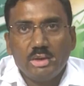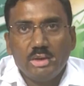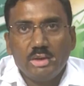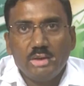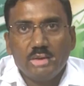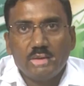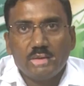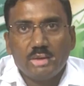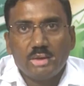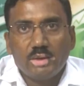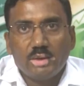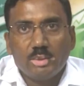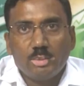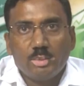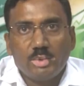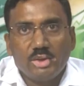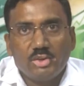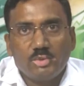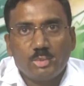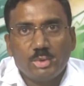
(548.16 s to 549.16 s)
each and
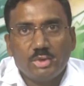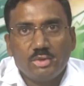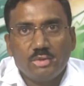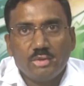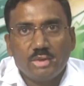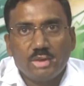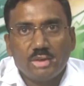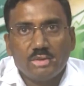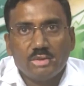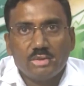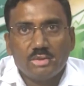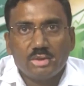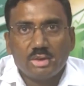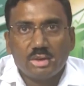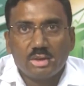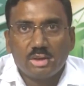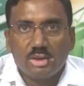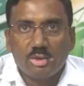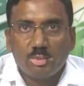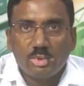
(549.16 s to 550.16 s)
every specifications are
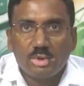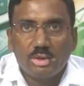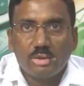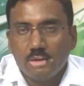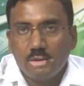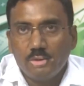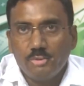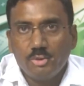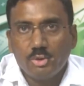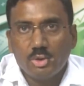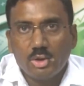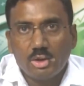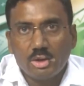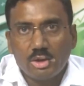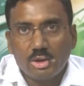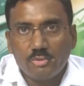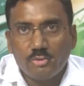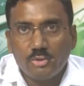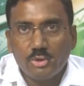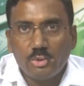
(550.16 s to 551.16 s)
given. If you are
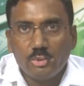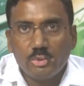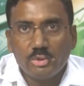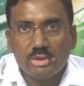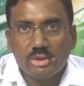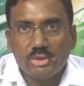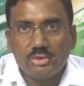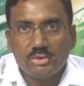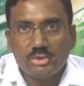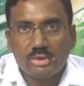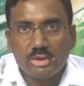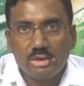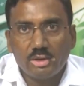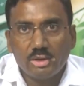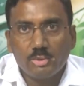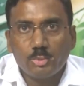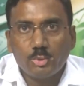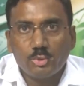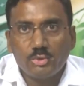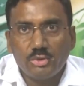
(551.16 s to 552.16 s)
not following the
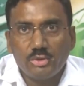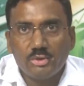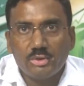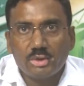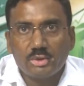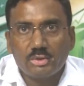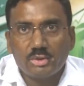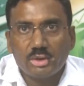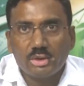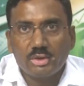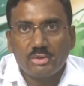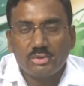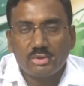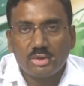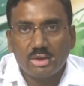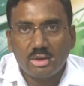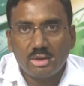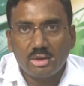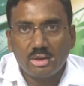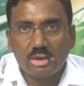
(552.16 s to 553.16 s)
standard procedures or
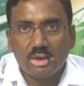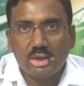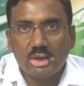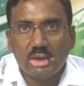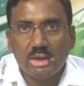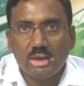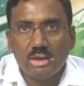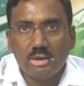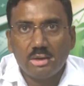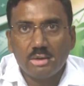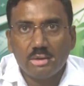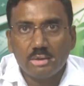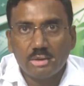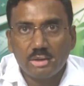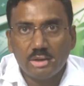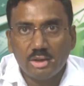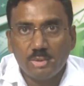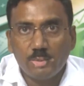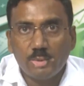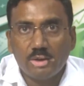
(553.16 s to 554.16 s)
standard oil
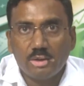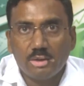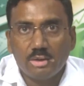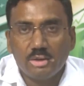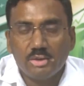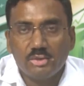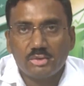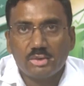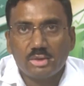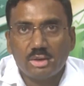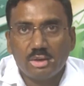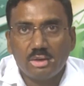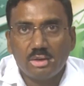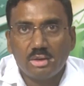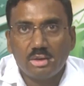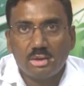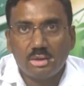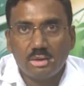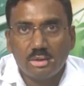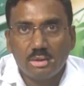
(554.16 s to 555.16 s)
given,
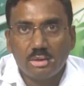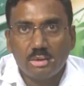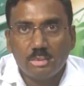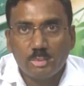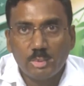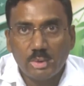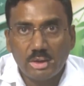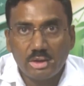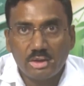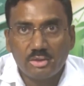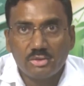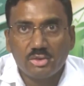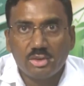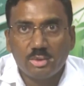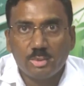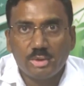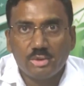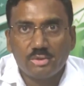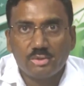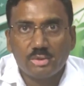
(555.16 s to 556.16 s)
standard parts
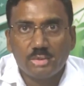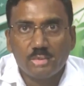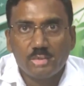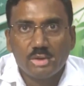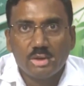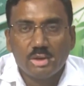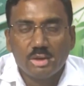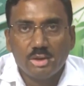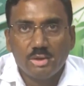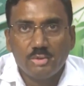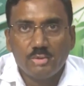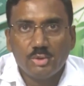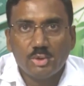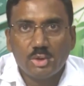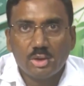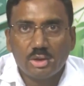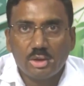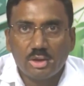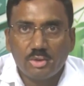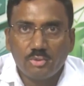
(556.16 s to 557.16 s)
given, if you are
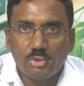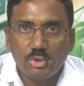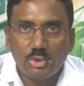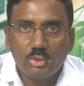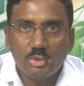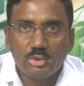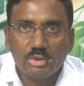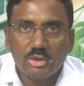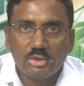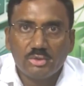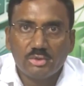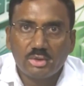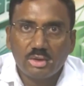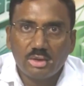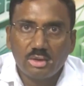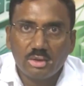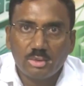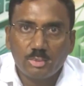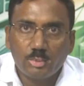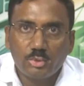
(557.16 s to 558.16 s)
not following the
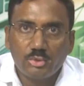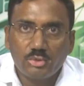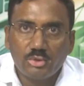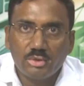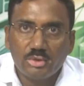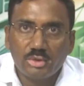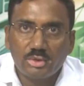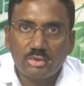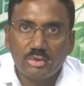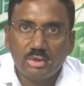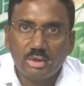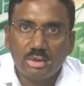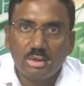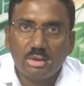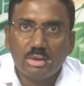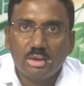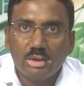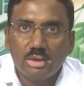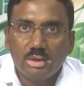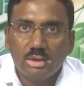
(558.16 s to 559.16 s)
standard procedures, then
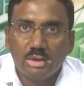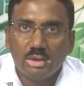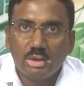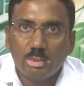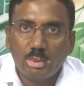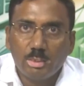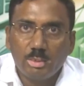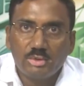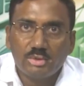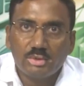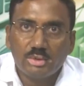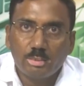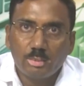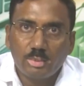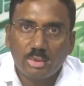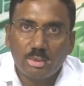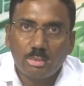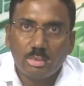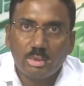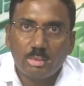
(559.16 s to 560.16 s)
there may be some
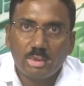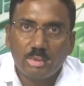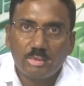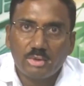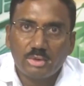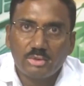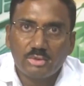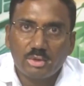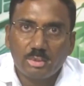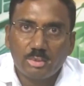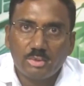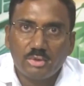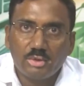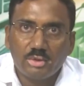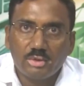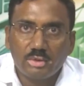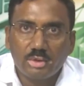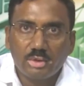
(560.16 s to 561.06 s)
problem after servicing is